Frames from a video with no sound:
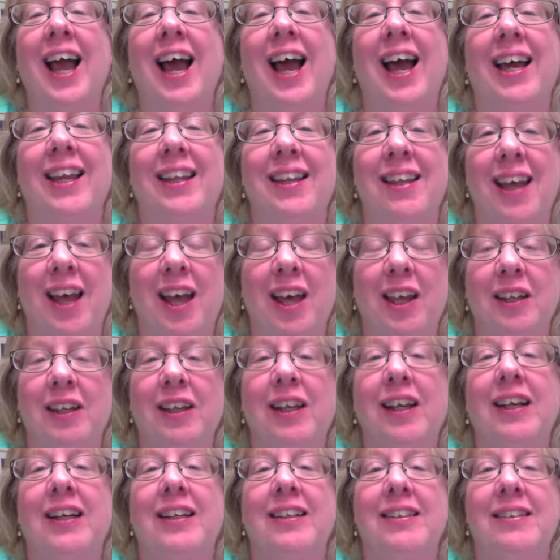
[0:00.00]
and then
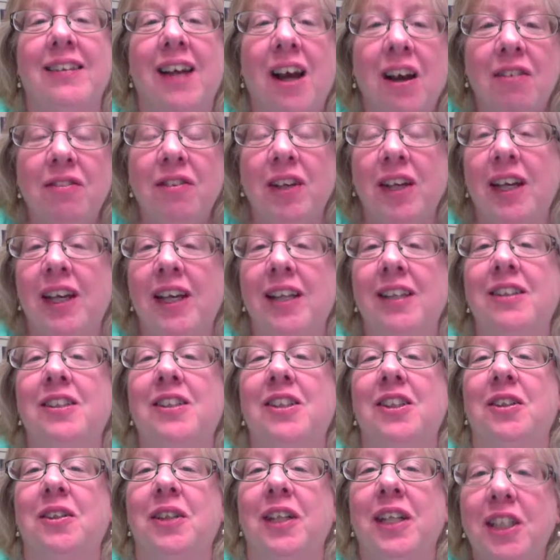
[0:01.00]
delving
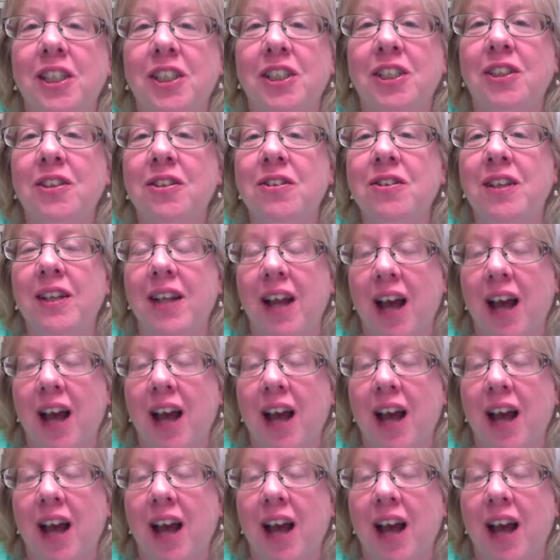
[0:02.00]
into issues and